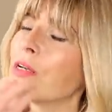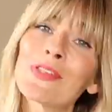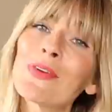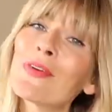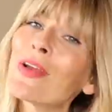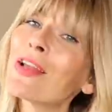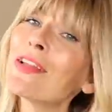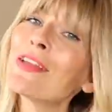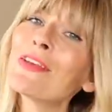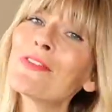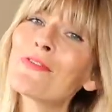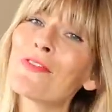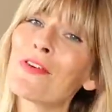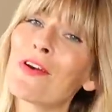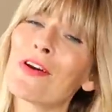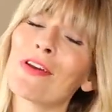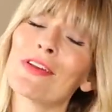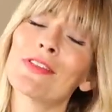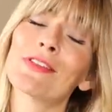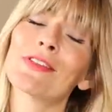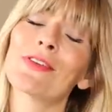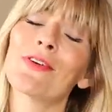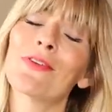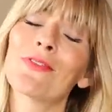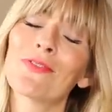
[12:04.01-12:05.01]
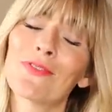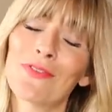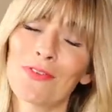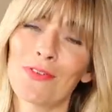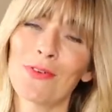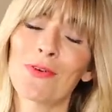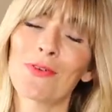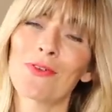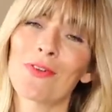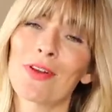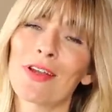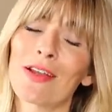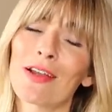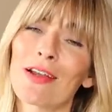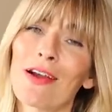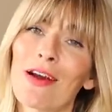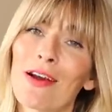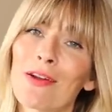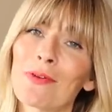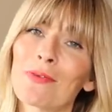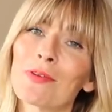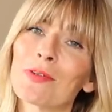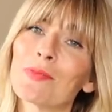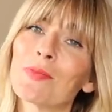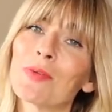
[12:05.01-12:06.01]
So any advice on flooring
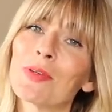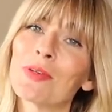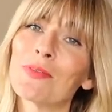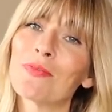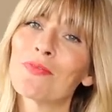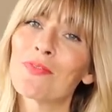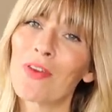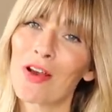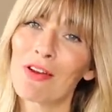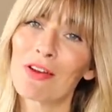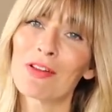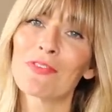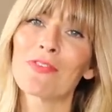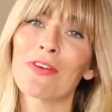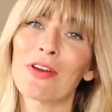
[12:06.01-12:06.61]
I would be very,